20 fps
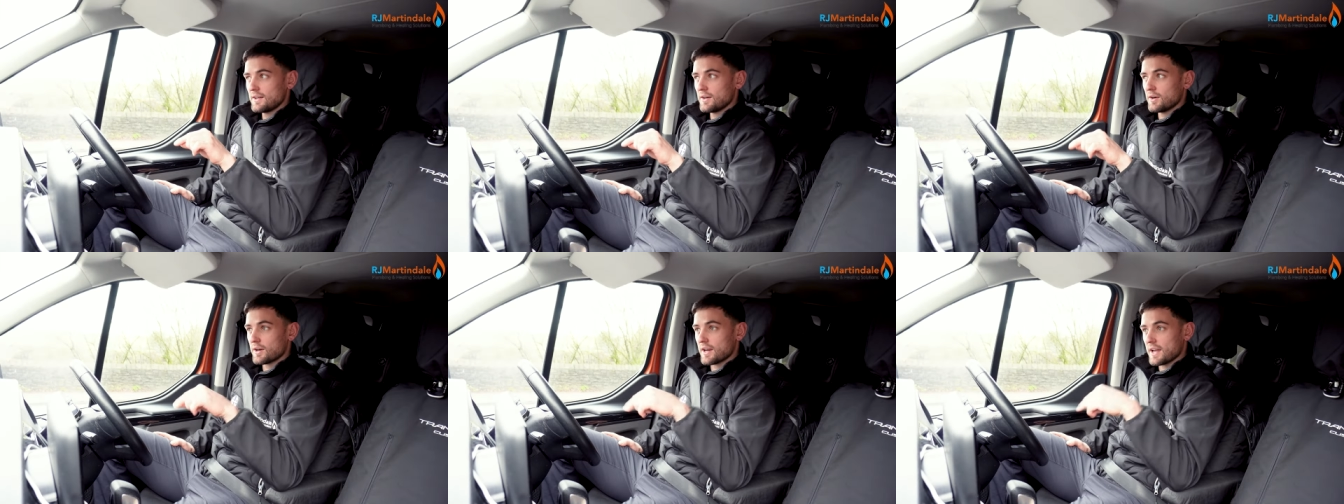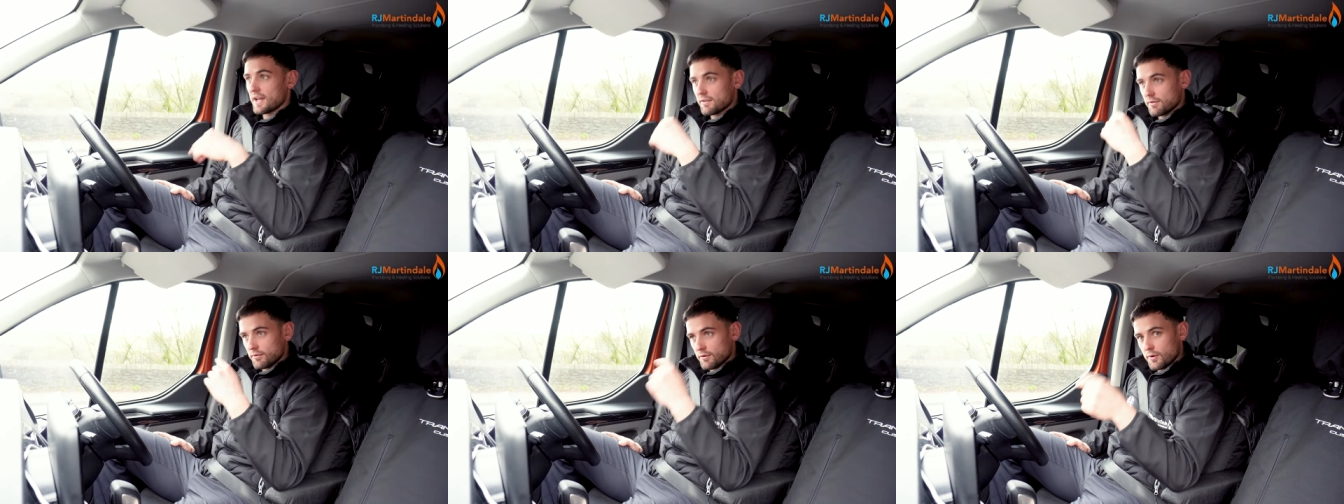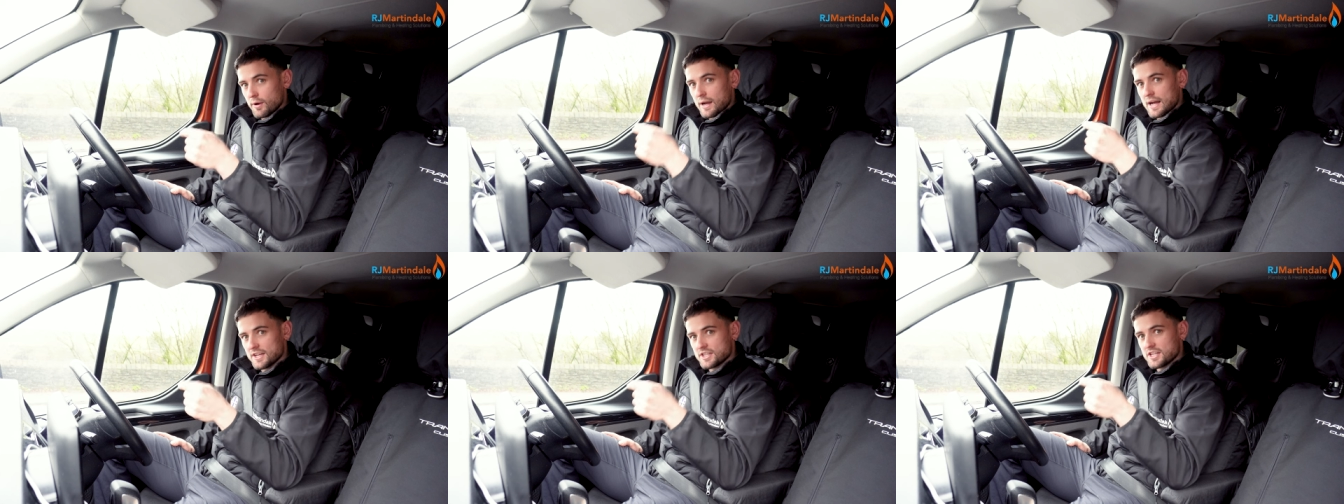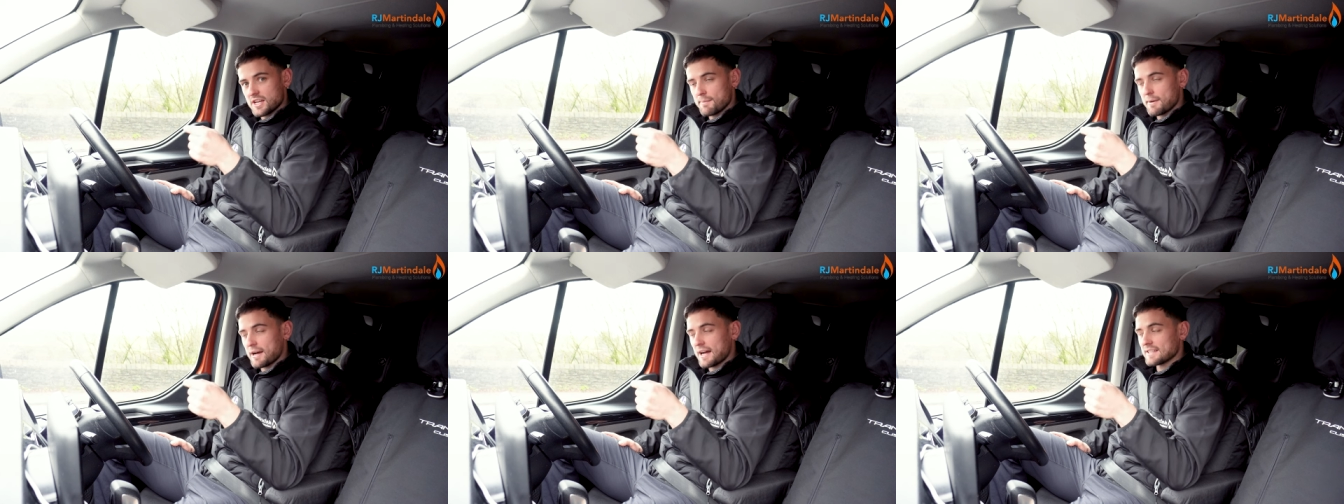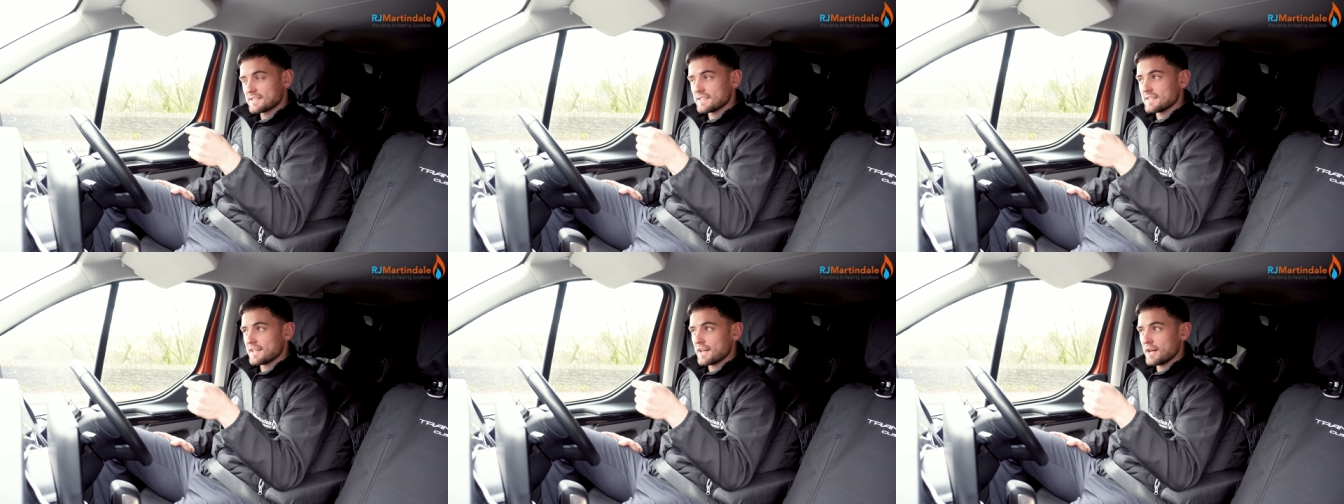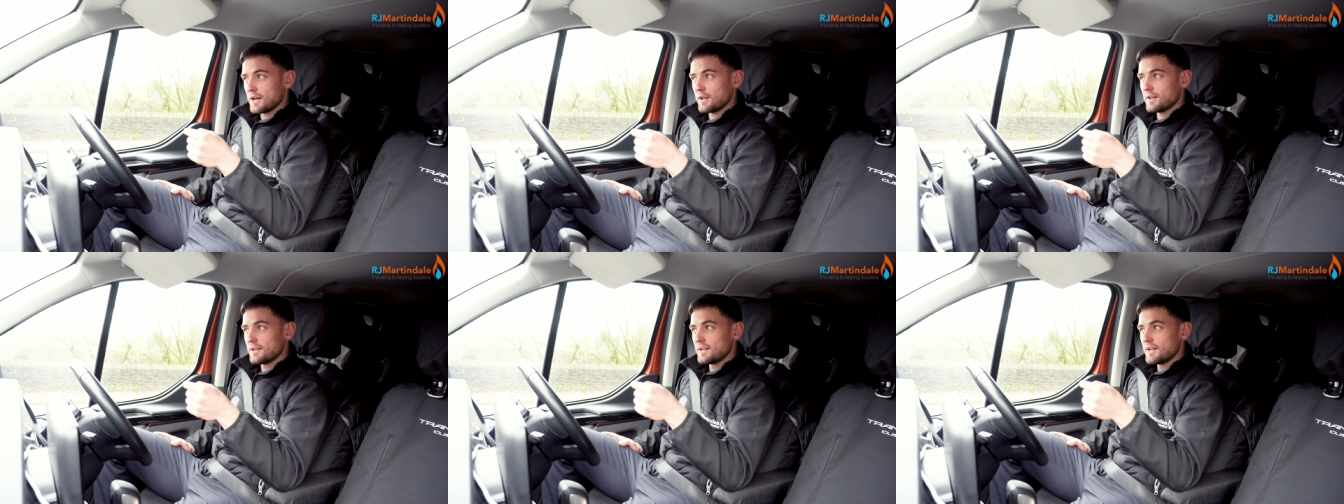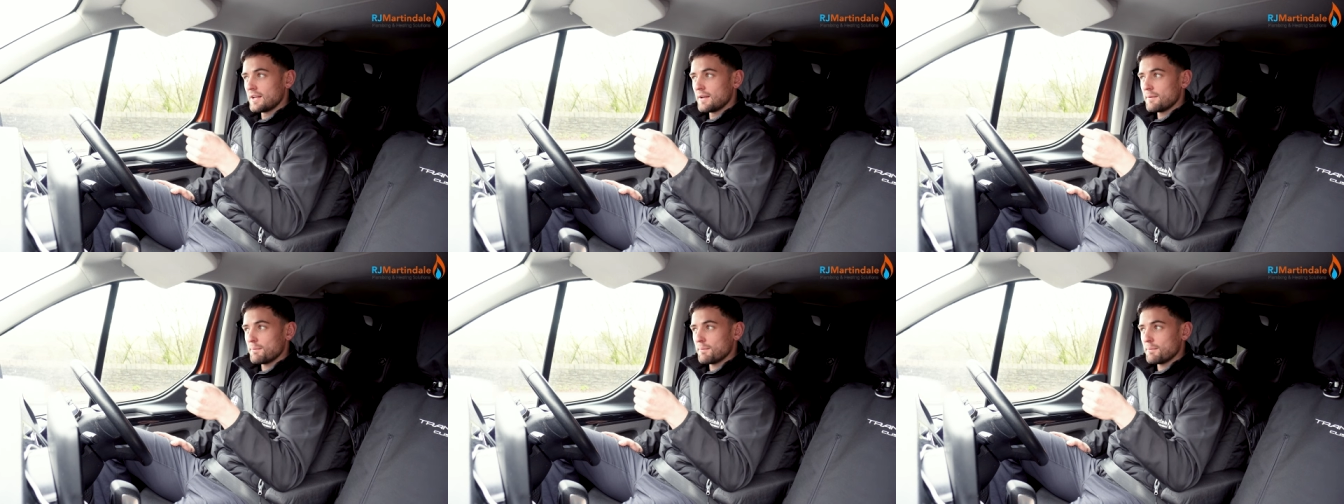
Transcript: okay, through R J Martindale,